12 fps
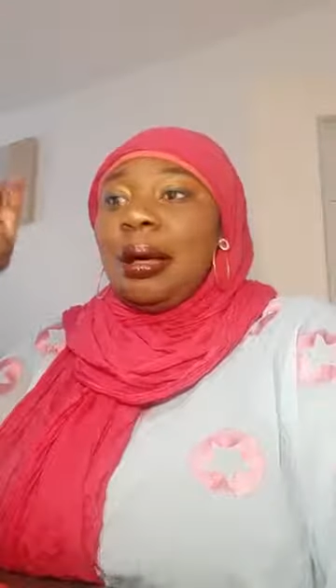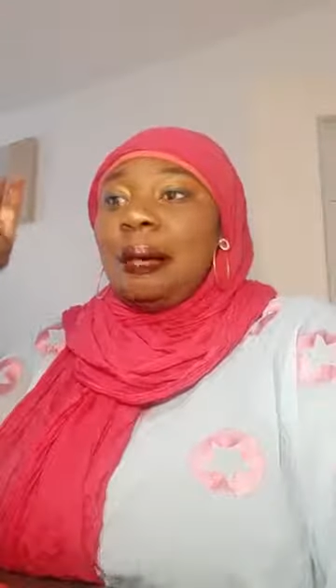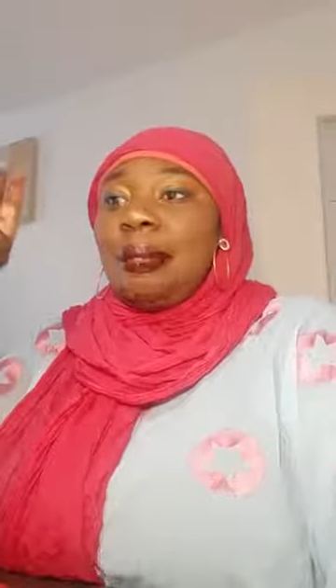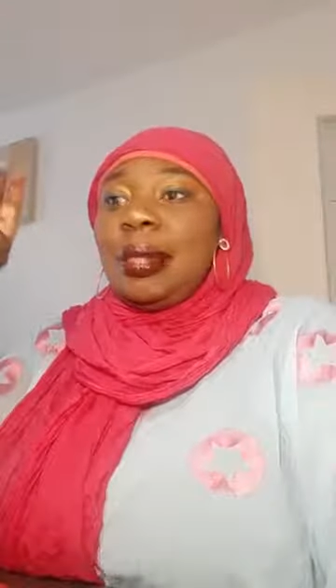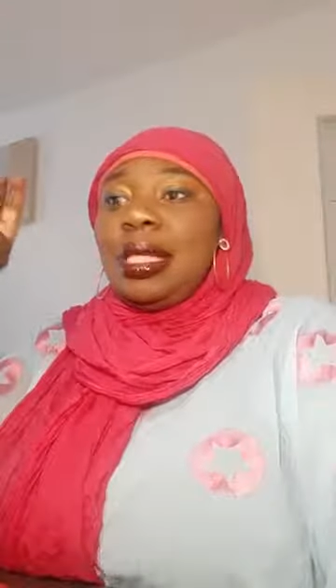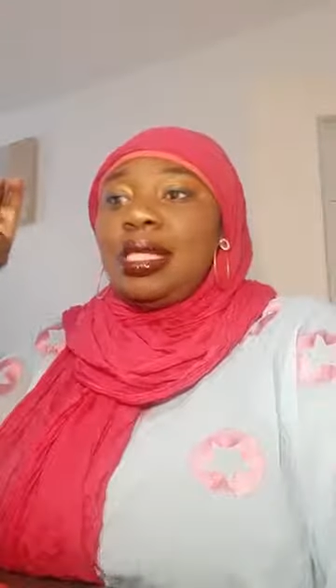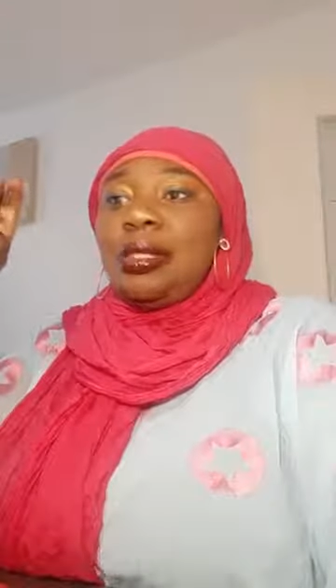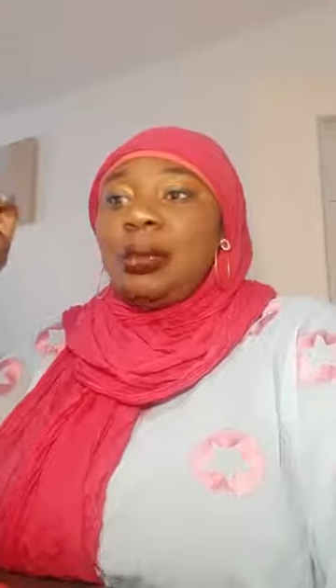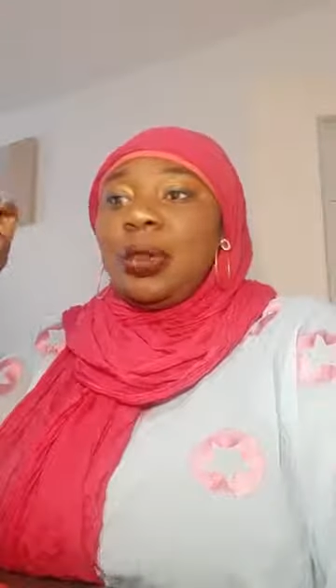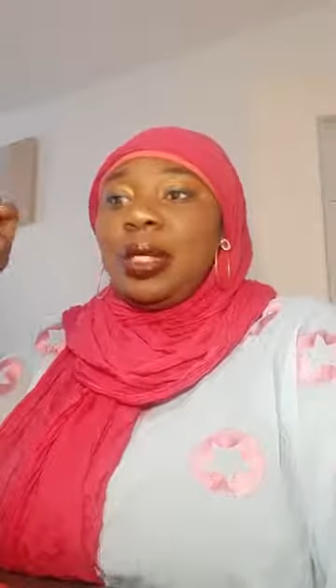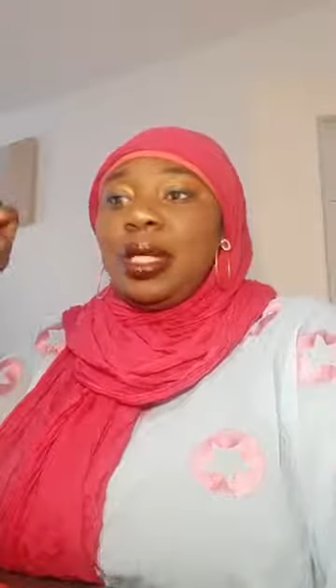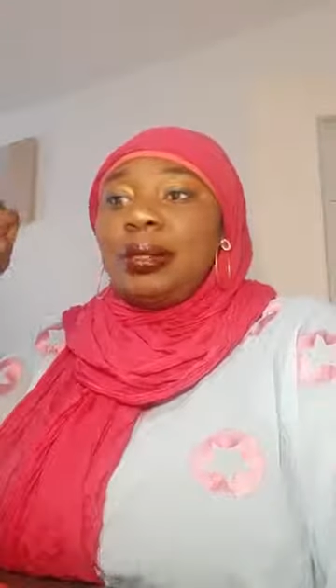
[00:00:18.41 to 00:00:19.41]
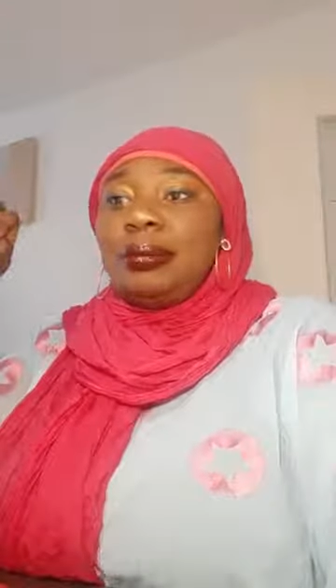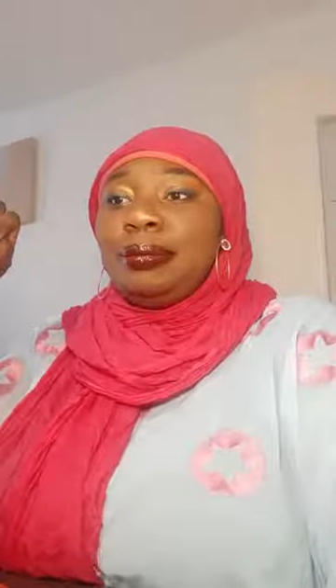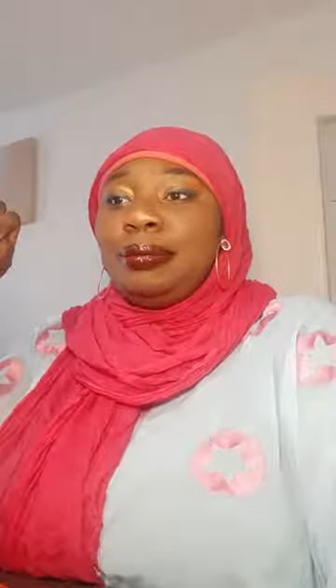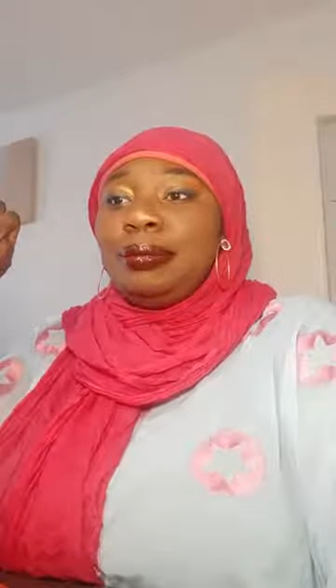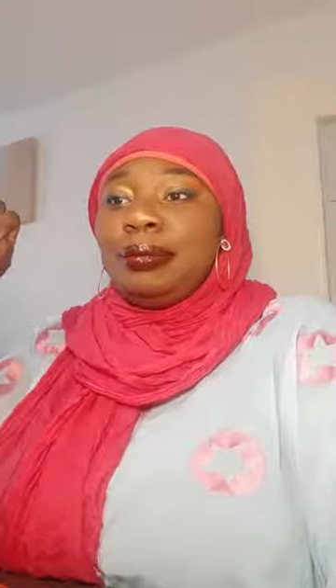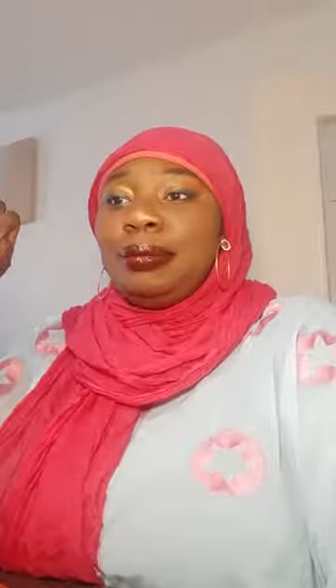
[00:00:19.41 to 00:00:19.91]
This
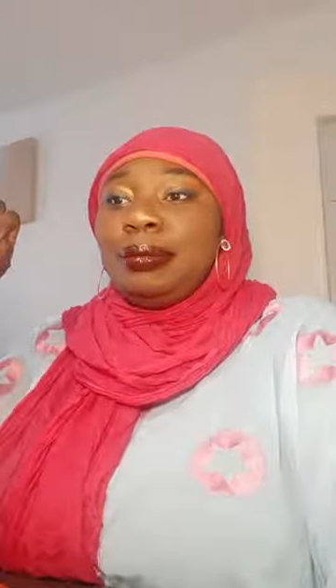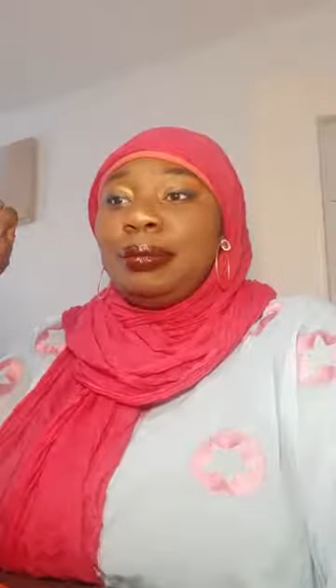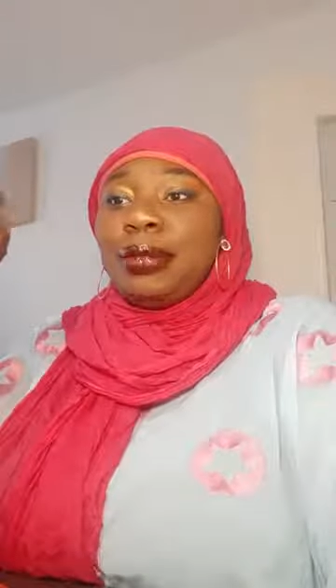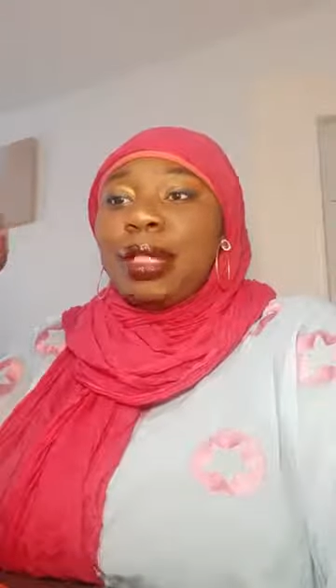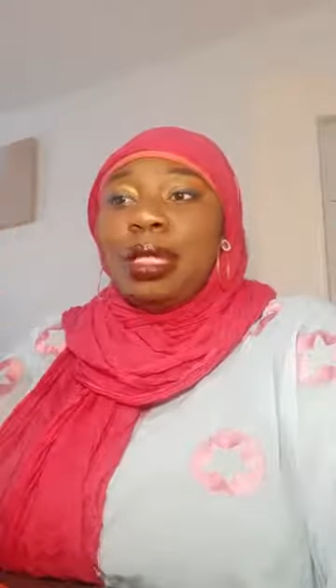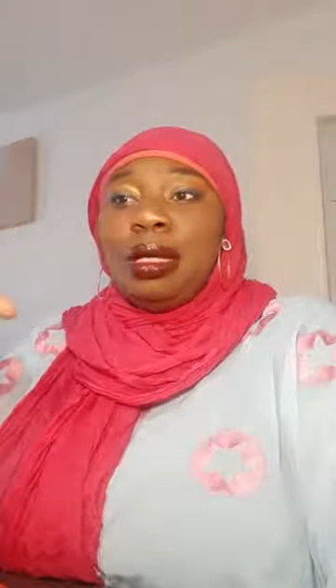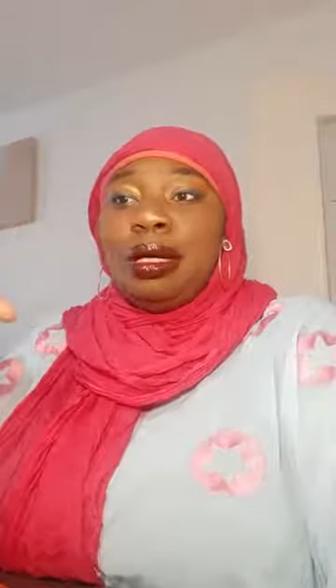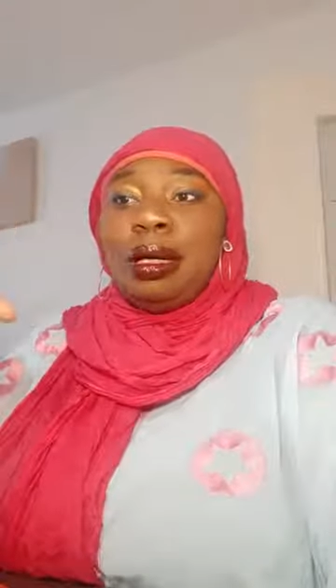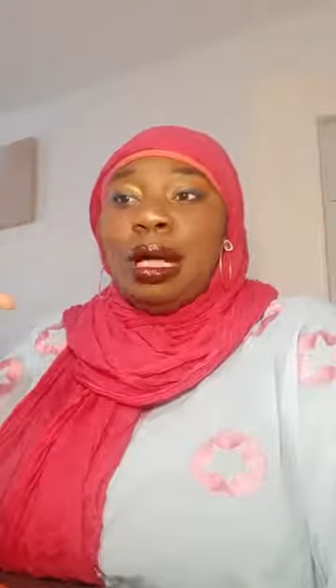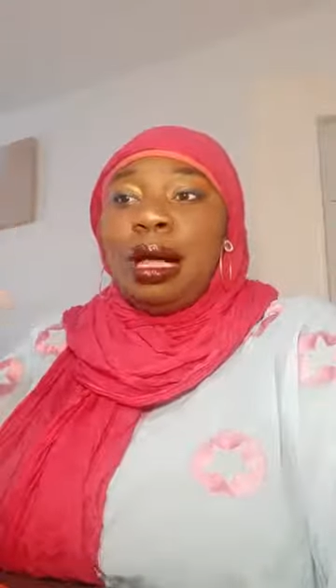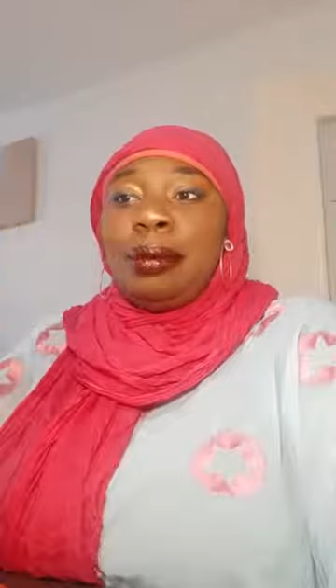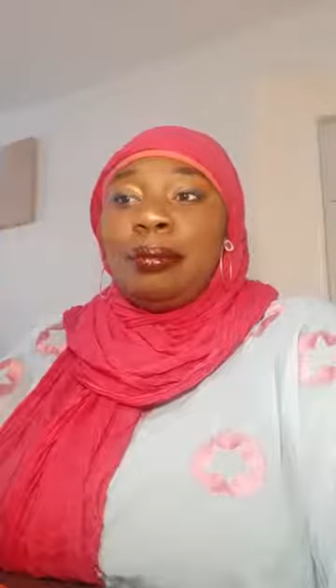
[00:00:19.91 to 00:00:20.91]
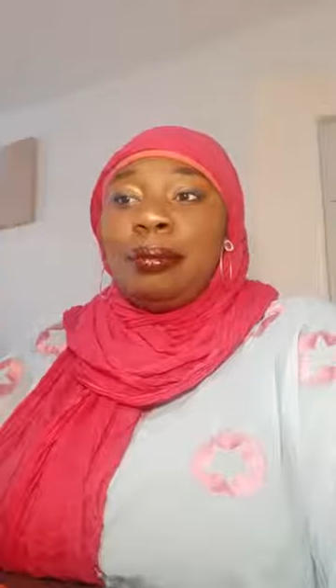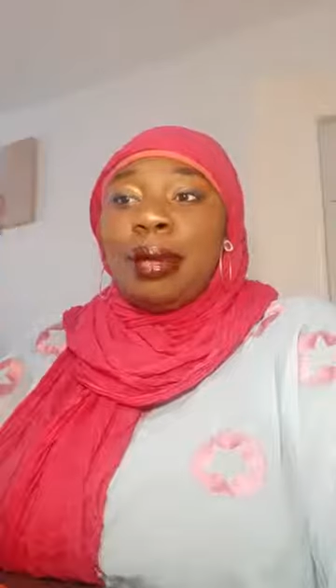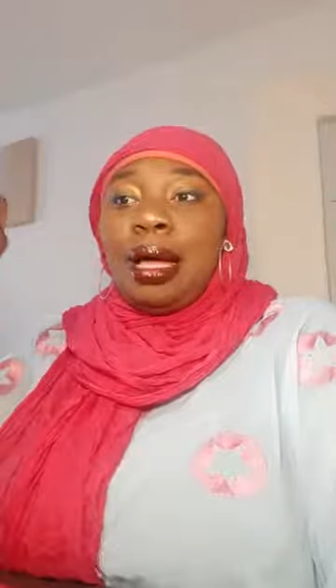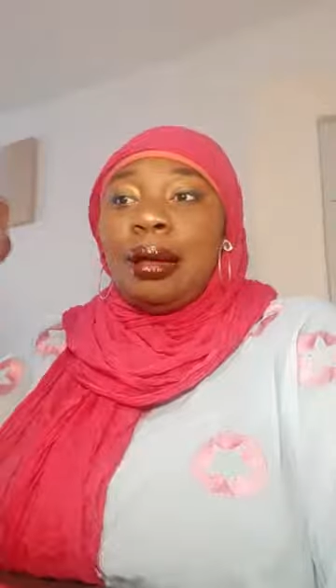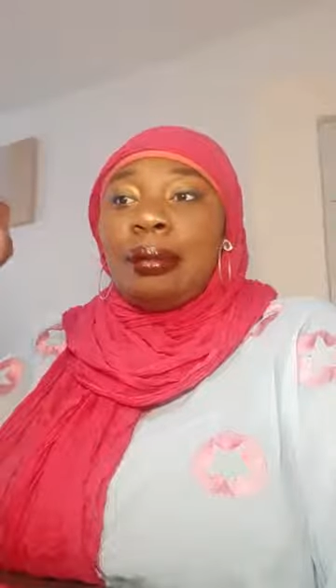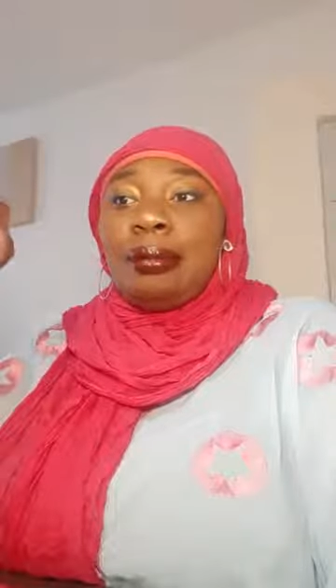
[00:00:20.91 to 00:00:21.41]
morning, you know,
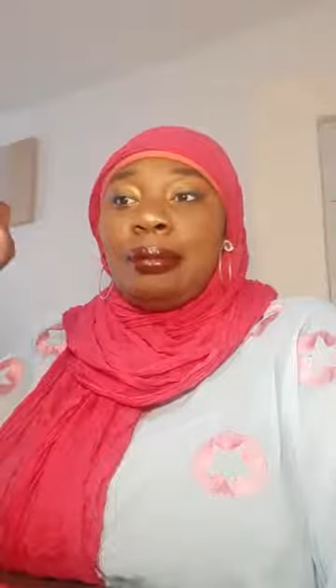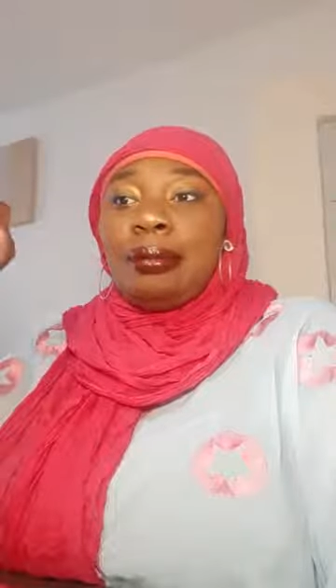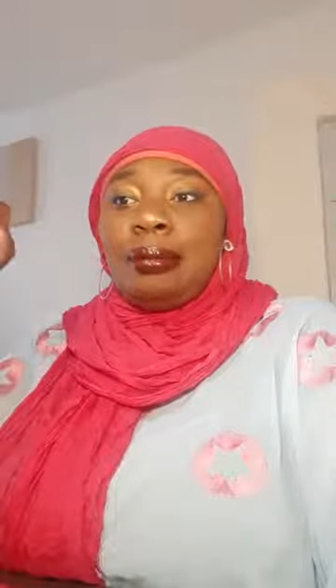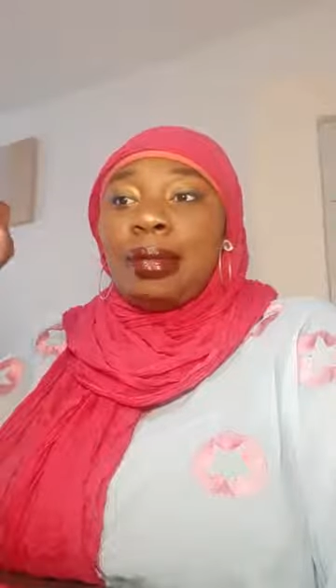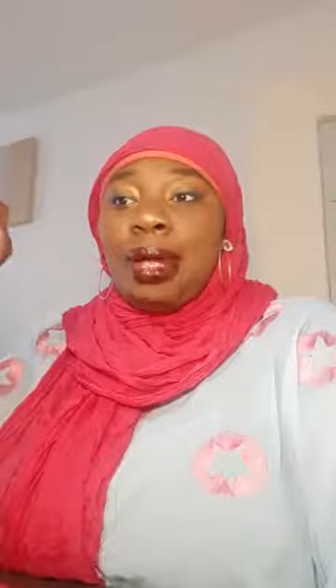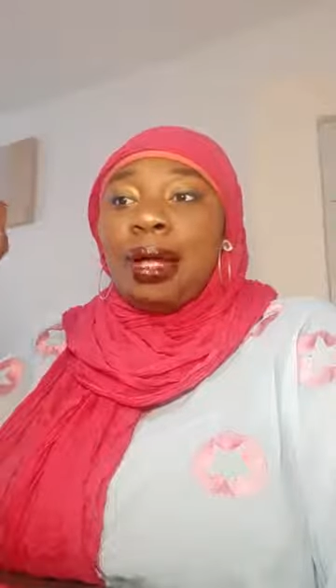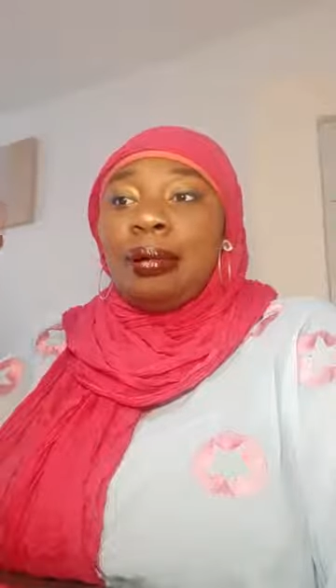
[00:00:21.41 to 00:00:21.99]
I'm